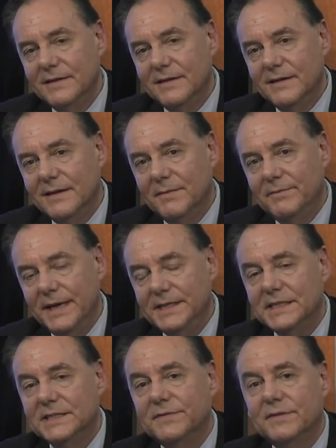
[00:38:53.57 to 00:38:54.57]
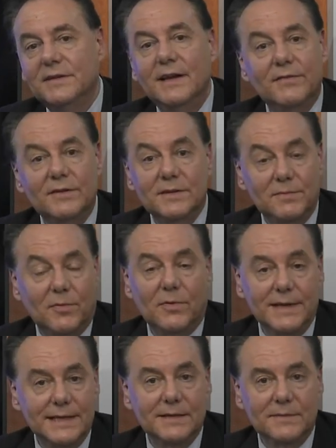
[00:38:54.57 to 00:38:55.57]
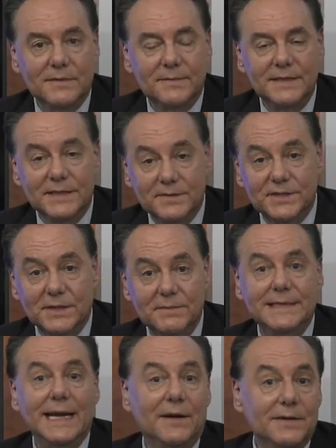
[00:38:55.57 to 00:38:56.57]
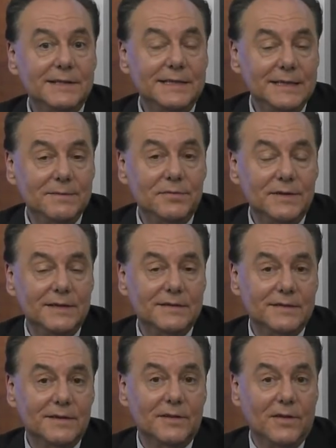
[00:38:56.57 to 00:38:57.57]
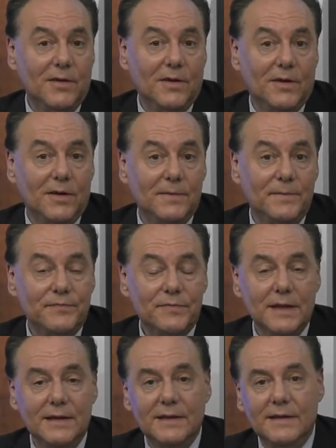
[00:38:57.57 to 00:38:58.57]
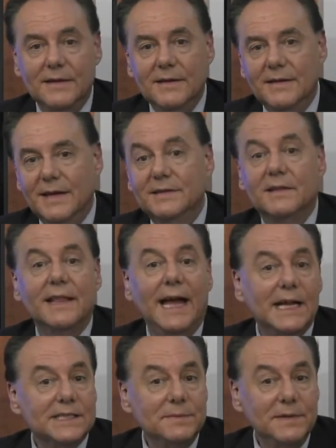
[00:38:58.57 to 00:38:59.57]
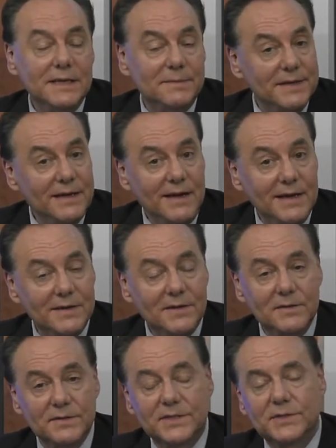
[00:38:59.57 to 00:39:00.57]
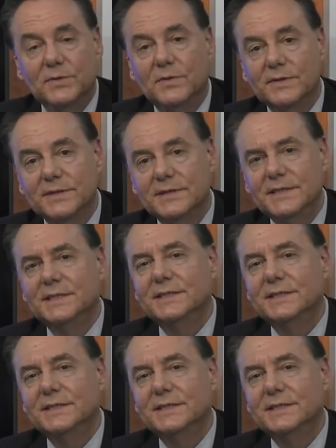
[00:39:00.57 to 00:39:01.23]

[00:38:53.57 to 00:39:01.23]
uh, a basis for never deporting them. I mean, this was some guarantee put into the law at the last minute behind closed doors. This,